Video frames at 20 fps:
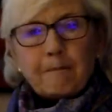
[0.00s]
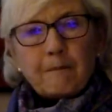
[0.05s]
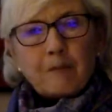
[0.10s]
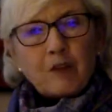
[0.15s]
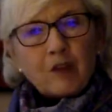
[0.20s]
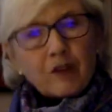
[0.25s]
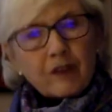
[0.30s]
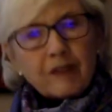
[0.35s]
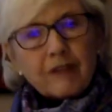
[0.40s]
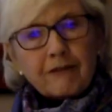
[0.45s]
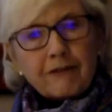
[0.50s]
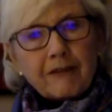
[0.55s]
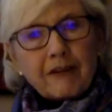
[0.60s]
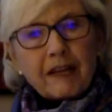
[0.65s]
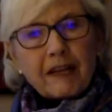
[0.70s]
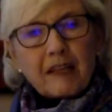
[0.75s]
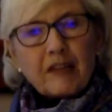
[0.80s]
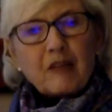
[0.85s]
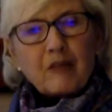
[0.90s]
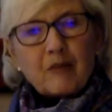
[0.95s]
you're going to
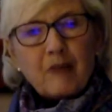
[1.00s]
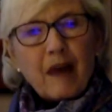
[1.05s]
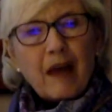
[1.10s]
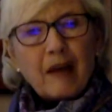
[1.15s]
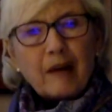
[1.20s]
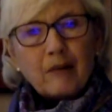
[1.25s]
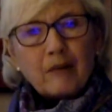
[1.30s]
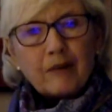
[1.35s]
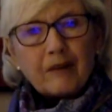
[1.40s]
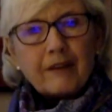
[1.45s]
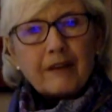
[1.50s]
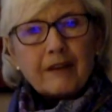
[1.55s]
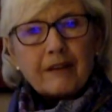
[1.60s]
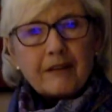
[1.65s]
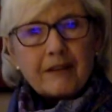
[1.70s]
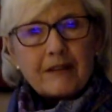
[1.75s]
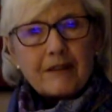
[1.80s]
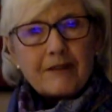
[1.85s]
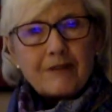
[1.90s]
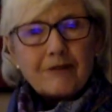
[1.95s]
find compatible
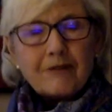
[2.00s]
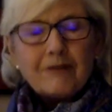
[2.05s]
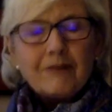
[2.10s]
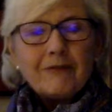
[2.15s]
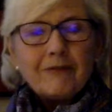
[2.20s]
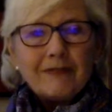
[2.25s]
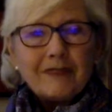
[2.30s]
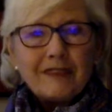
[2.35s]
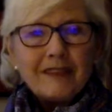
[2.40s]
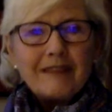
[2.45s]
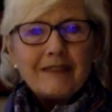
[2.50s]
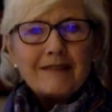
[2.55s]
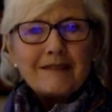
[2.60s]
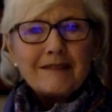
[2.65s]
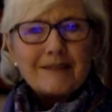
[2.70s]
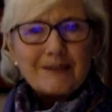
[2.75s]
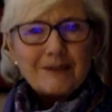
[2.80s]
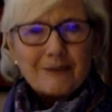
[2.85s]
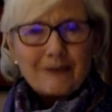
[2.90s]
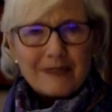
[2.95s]
theories. You're going to find
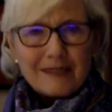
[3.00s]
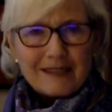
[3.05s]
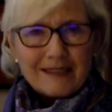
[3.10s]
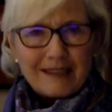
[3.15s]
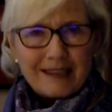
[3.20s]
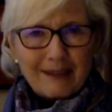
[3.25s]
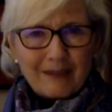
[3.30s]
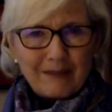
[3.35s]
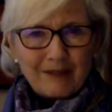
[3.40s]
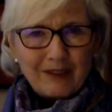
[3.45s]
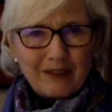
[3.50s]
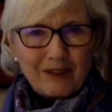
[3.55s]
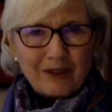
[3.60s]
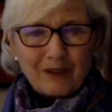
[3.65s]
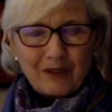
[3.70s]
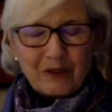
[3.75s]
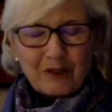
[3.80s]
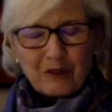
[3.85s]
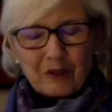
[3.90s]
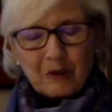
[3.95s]
theories that resonate with you.
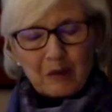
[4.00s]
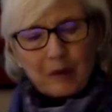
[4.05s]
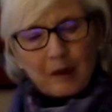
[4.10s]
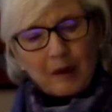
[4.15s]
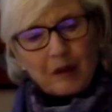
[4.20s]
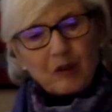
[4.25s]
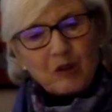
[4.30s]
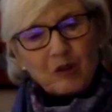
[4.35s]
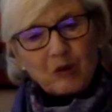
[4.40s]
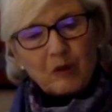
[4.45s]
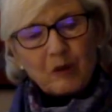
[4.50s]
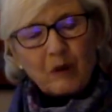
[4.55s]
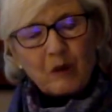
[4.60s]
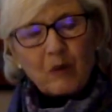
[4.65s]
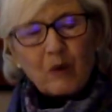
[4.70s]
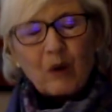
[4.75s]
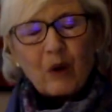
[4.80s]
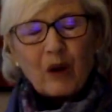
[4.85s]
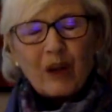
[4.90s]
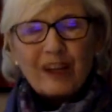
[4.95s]
You're going to be doing
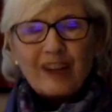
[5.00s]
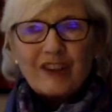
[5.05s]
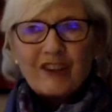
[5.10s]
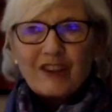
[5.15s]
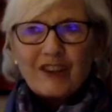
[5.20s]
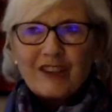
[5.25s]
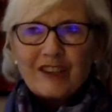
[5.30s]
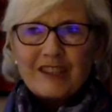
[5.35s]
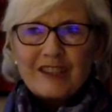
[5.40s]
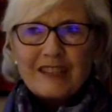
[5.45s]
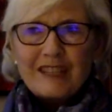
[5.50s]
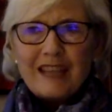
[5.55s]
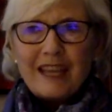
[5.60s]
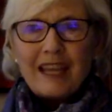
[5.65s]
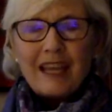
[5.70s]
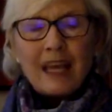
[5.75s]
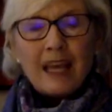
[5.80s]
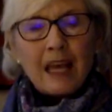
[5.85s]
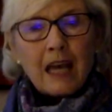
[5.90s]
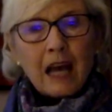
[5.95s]
work and you're going to say,
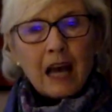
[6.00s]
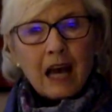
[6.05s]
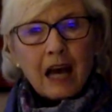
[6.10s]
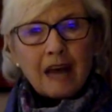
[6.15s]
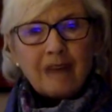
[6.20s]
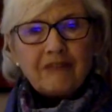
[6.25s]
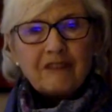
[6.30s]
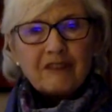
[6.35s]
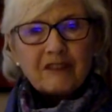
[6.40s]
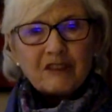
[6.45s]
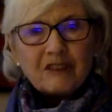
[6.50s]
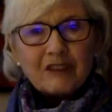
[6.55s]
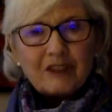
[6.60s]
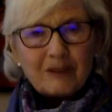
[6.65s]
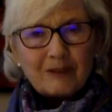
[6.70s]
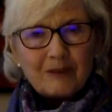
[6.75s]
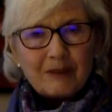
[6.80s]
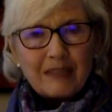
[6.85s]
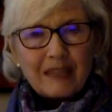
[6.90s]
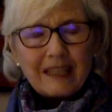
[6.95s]
I feel good
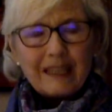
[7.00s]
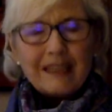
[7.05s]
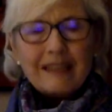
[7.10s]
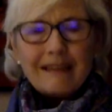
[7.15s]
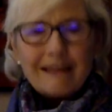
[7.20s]
doing it